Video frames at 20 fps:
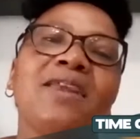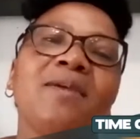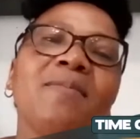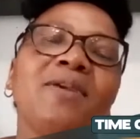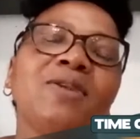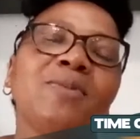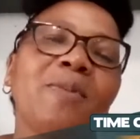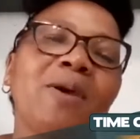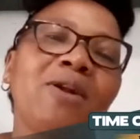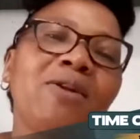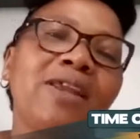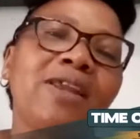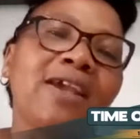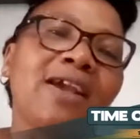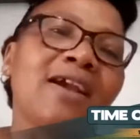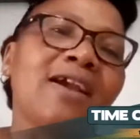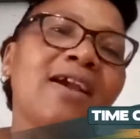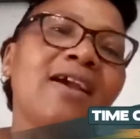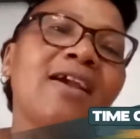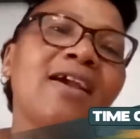iy'ndaba ezibaluleke
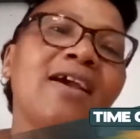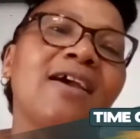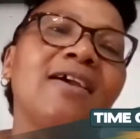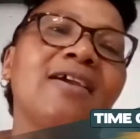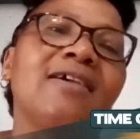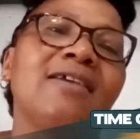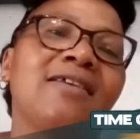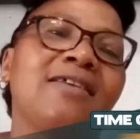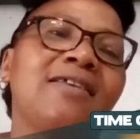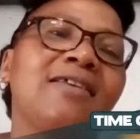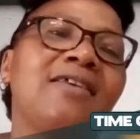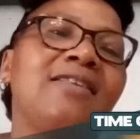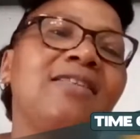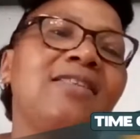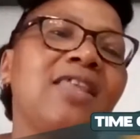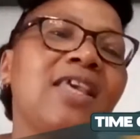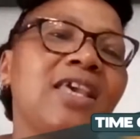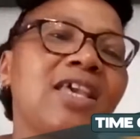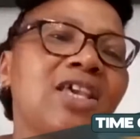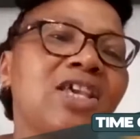kangaka.
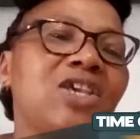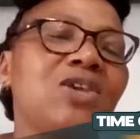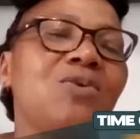Thank